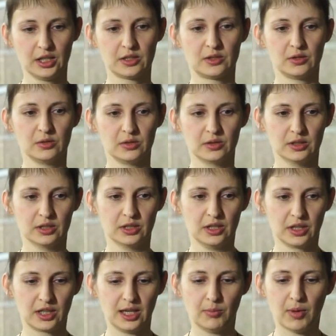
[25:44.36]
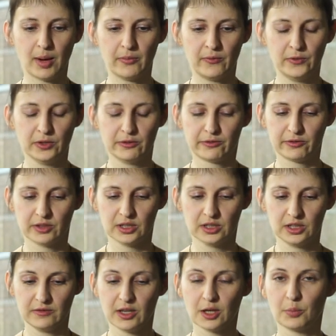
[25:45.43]
to keep up with
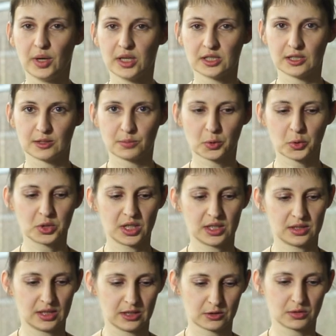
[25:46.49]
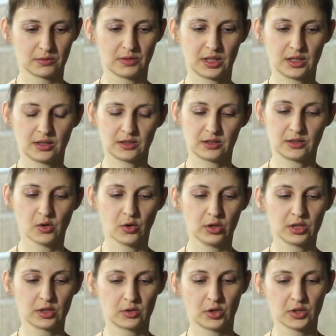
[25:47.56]
developments and processing so that all
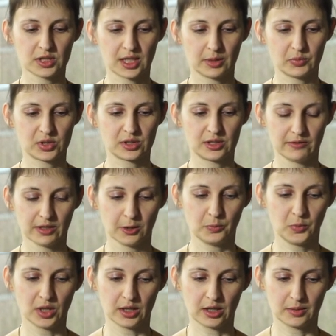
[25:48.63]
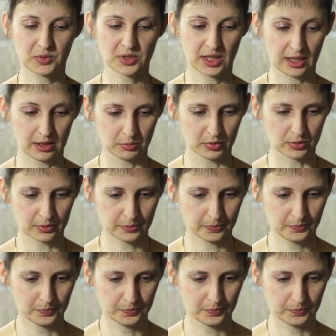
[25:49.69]
the concepts developed are upscalable.